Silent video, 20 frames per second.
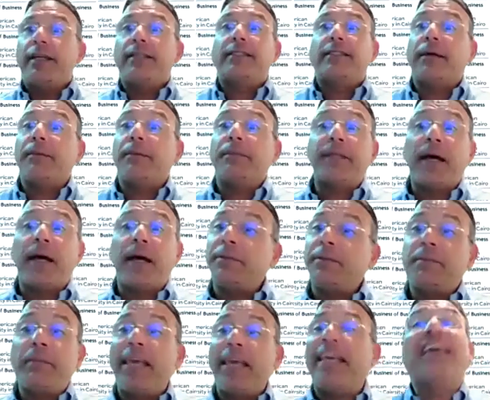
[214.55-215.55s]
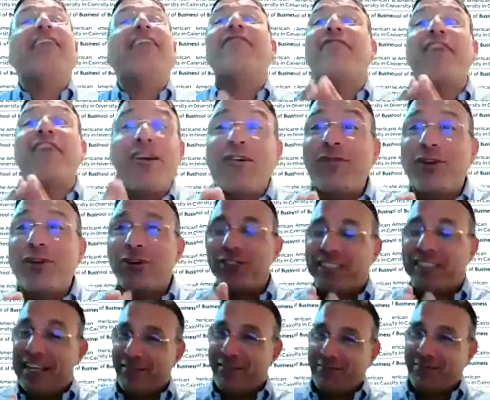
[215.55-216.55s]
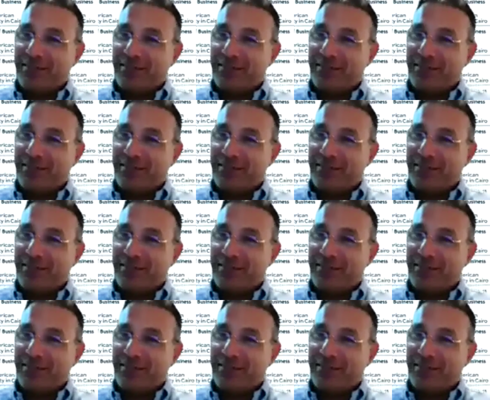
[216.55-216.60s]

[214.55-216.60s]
is sometimes making fun of yourself,